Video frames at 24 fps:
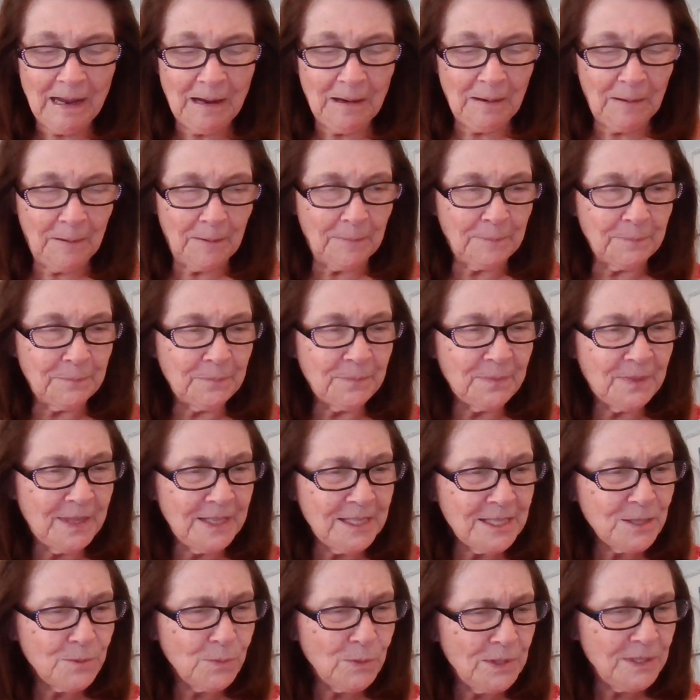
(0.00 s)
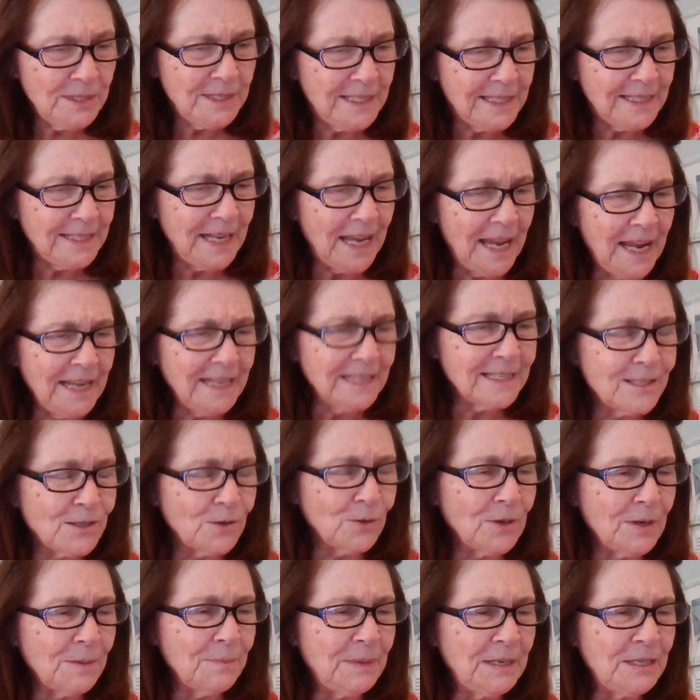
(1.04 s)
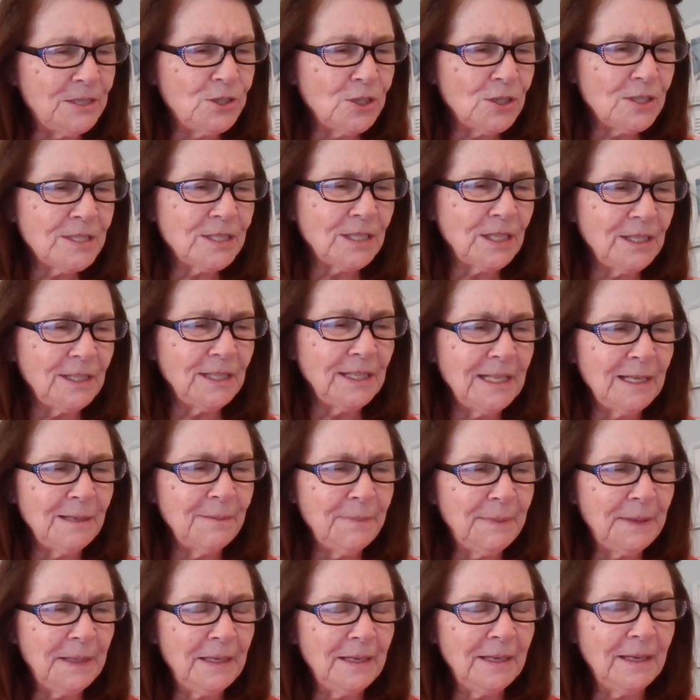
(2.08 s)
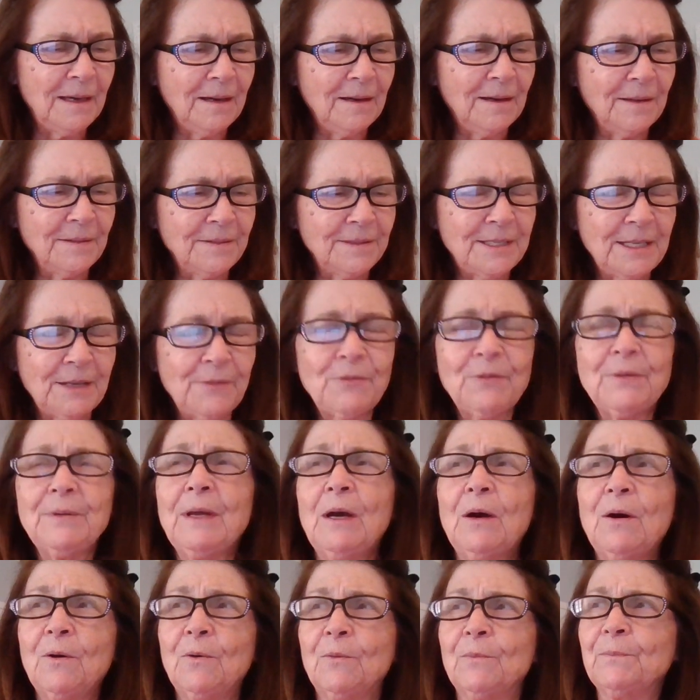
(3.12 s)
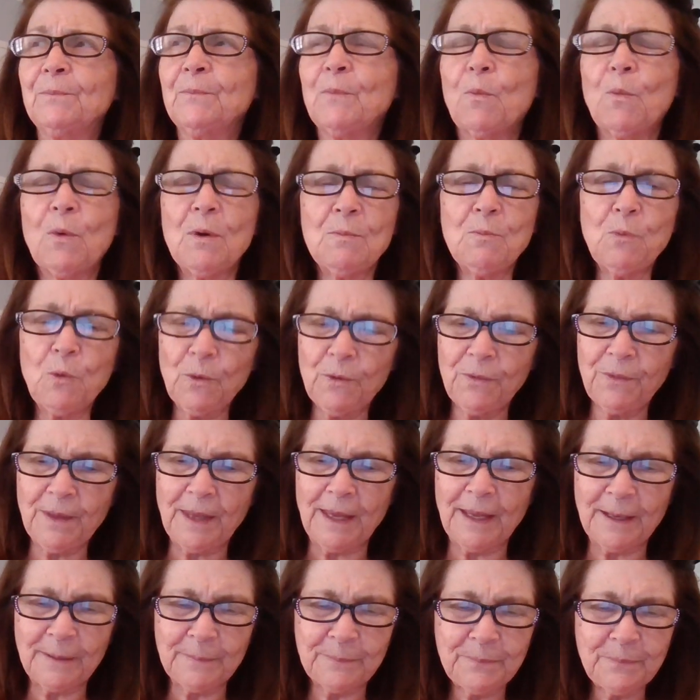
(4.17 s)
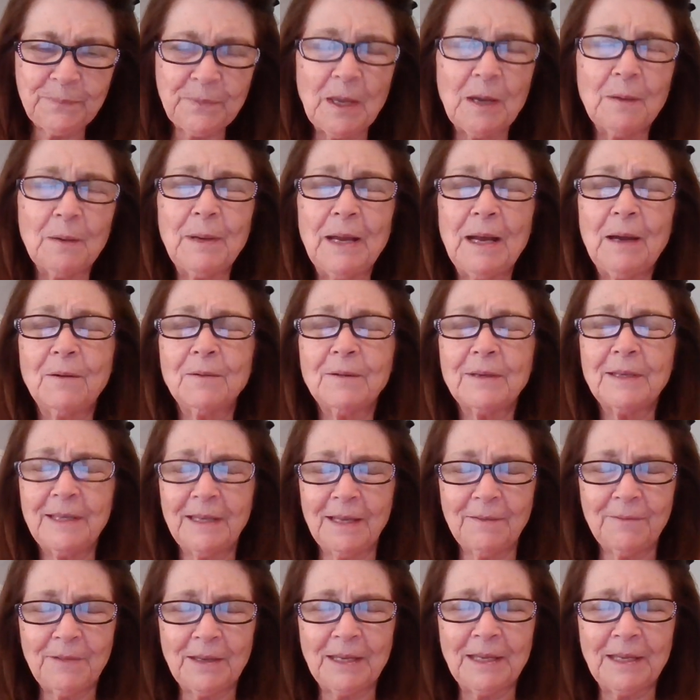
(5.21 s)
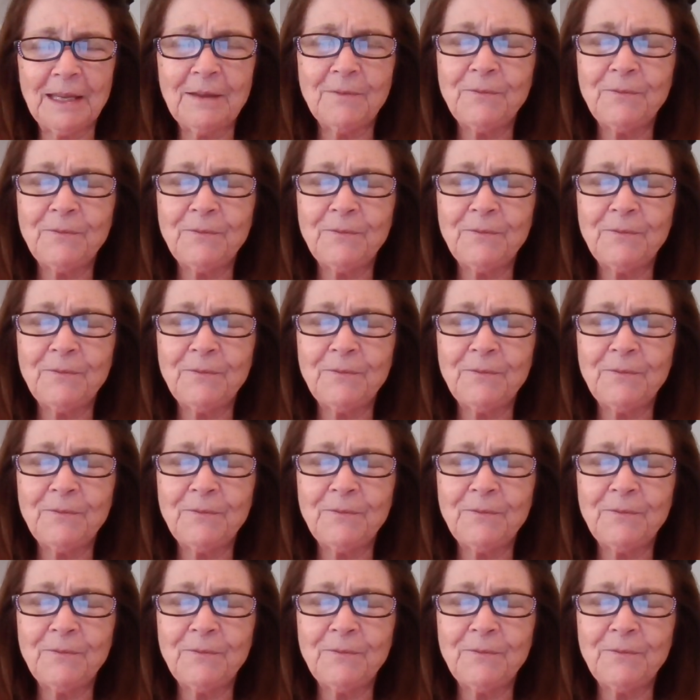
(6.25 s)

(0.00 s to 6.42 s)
Um, this one today is going to be just a little bit uh, different. Oh, one more thing about giving.